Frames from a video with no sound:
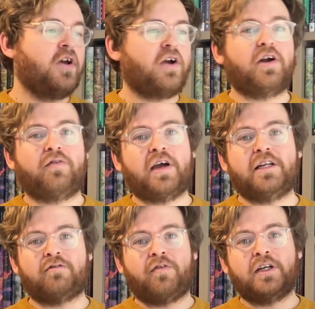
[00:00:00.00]
kind of getting
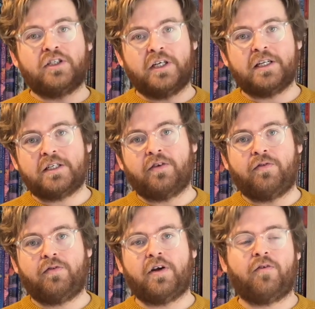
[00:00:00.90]
his revenge against the
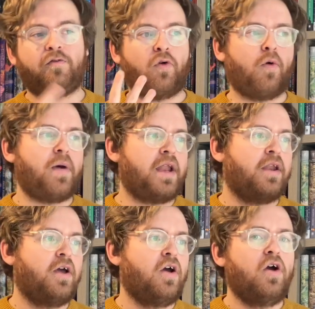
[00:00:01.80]
kind of 4 men
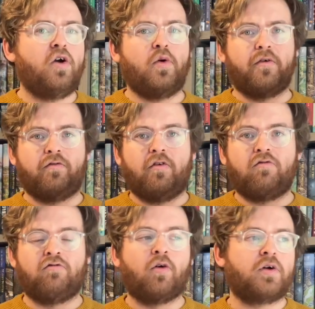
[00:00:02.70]
who have
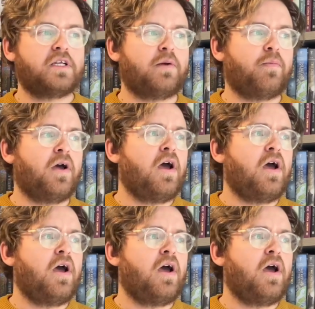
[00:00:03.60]
wronged him.